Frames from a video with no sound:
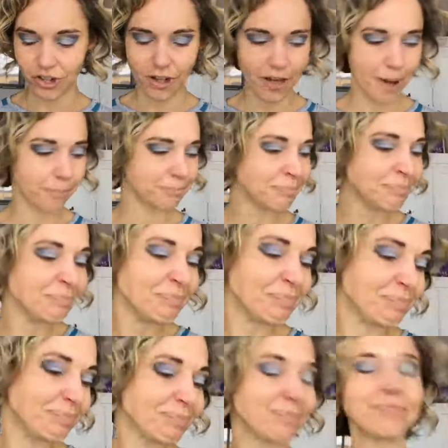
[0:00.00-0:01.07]
all up.
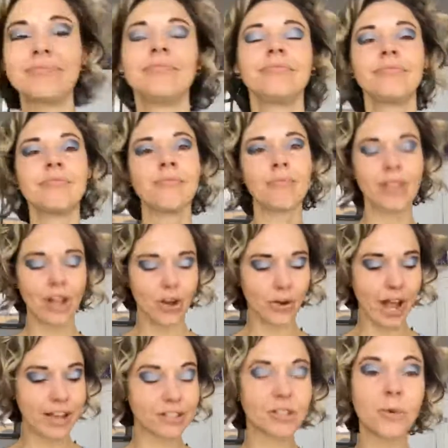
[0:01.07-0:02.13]

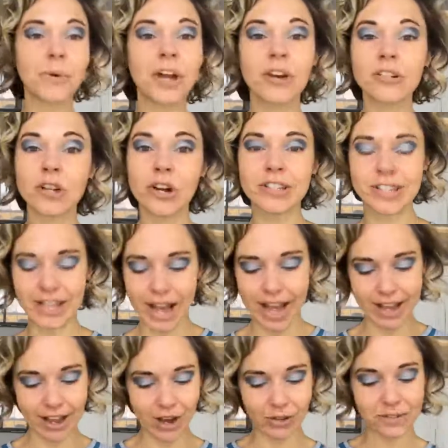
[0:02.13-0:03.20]
Okay, so we go to Turks and
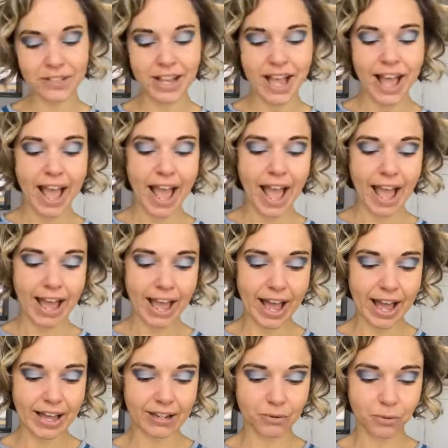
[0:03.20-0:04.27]
Caicos,
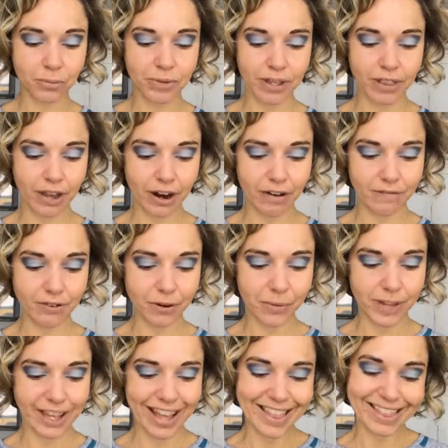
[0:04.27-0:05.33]
and we'll be there for a
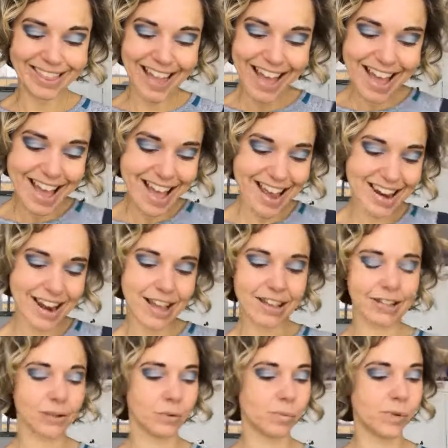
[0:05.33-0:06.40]
week. And then
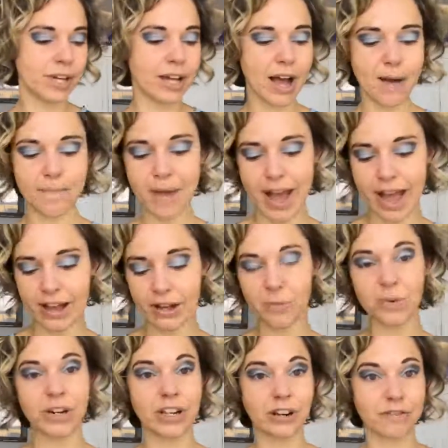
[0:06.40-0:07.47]
we come back, and
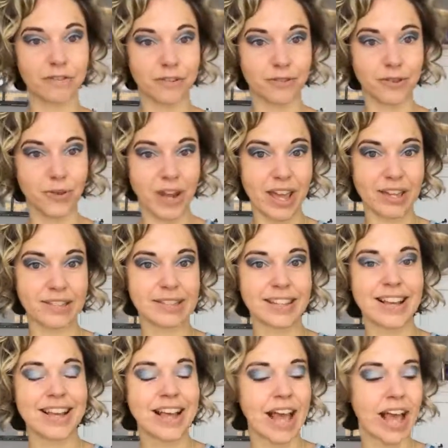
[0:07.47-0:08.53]
we're here for a few days,
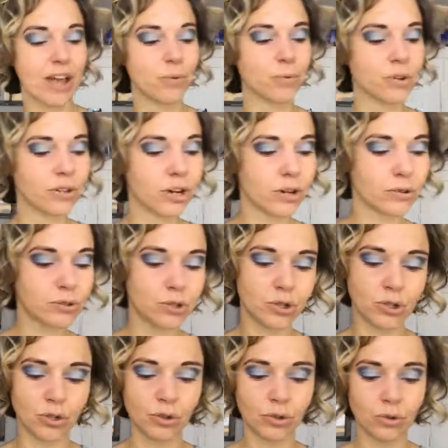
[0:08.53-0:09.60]
and we'll go
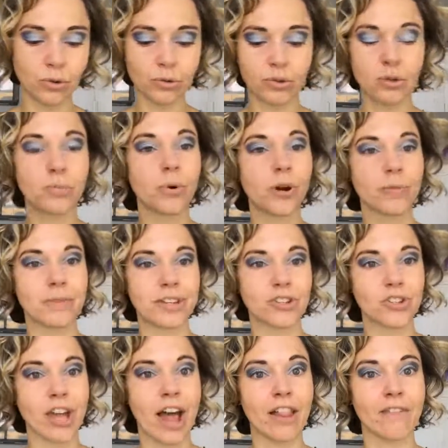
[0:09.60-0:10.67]
to Newport
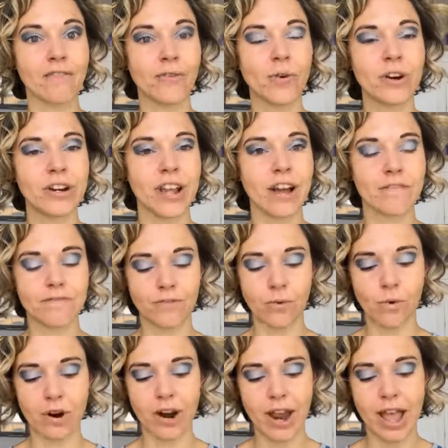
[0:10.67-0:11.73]
Beach, California
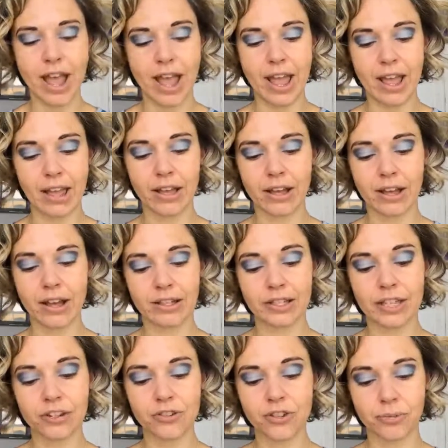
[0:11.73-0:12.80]
for a
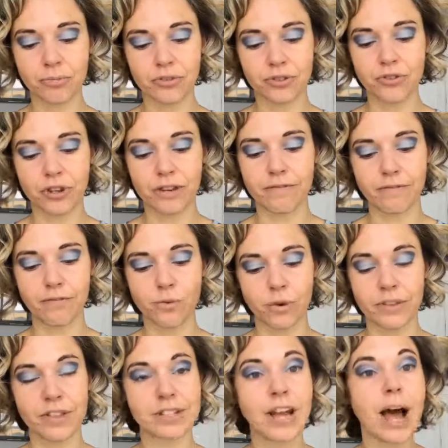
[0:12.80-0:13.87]
leadership retreat for
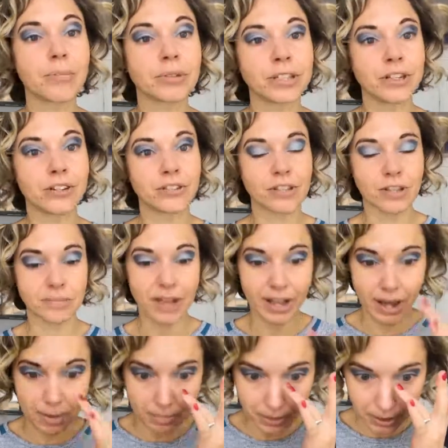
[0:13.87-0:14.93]
the top leaders in my
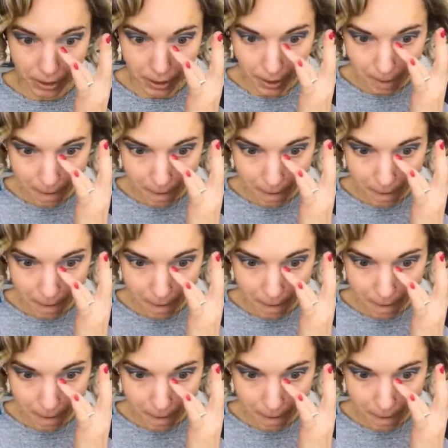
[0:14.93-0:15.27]
company.